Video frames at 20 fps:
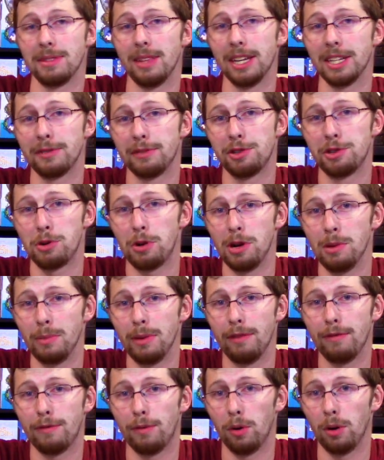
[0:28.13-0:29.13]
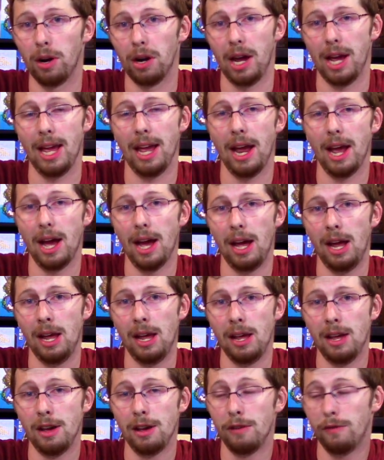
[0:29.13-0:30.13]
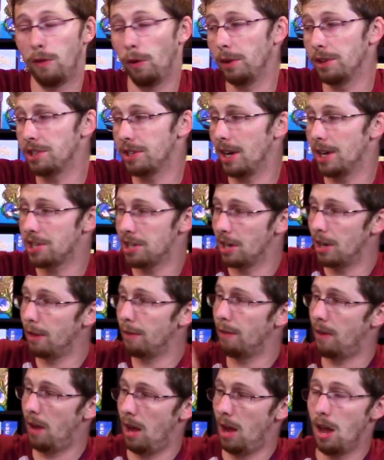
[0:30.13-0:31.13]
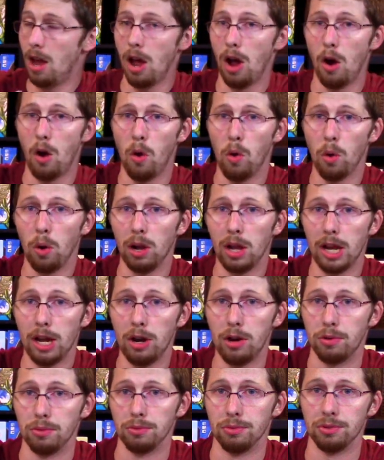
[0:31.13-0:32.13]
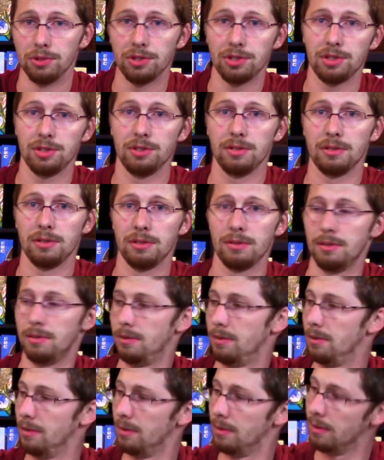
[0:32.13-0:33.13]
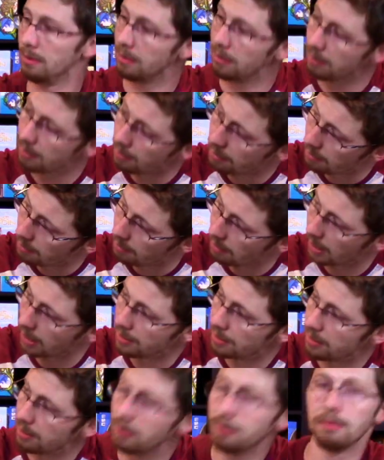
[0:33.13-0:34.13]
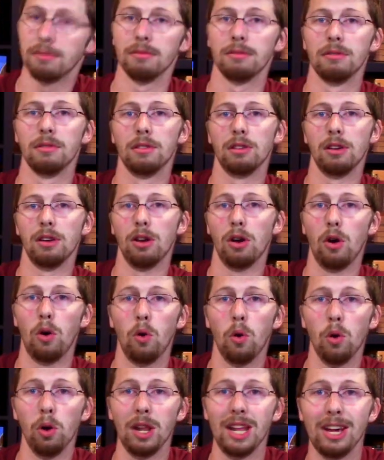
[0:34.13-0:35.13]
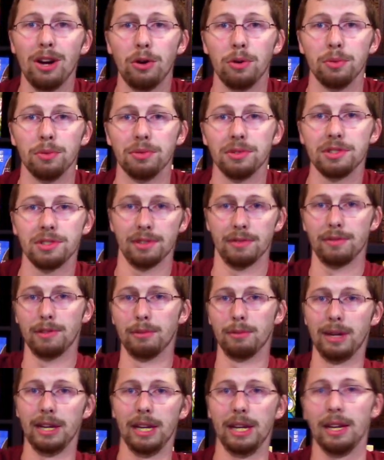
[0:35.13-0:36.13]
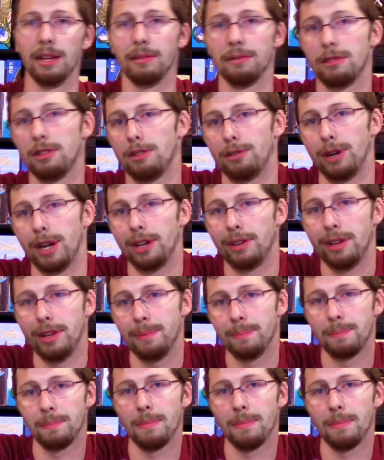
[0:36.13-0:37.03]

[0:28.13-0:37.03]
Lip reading: Thanks for joining me for a full discussion of Orleans. I guess Orleans, if you're reading it correctly.